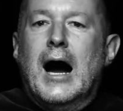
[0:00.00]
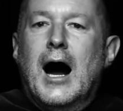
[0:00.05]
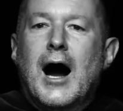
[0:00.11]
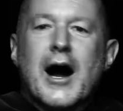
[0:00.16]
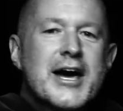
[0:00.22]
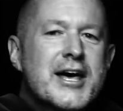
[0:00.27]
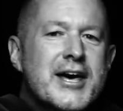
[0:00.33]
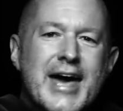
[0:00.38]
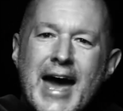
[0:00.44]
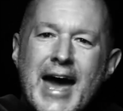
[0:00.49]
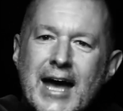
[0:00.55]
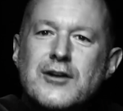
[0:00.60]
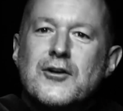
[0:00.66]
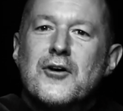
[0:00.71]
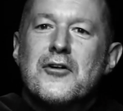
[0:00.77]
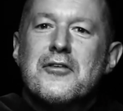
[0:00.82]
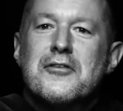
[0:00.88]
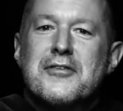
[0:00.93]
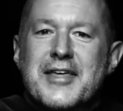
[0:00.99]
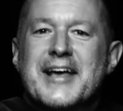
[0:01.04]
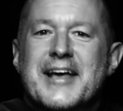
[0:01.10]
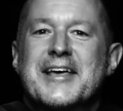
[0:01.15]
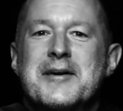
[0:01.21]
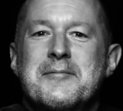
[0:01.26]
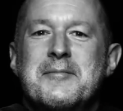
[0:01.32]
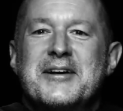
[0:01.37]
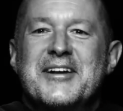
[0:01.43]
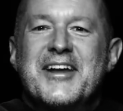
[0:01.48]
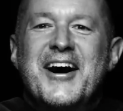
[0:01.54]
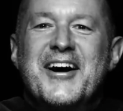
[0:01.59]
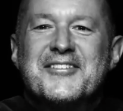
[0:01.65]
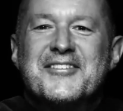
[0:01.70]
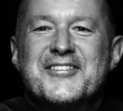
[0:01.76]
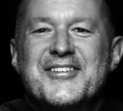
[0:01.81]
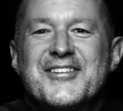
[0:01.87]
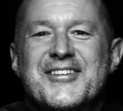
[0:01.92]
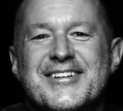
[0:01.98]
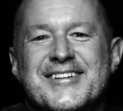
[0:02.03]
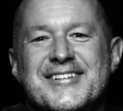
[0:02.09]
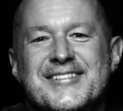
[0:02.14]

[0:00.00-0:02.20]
I cannot thank him enough.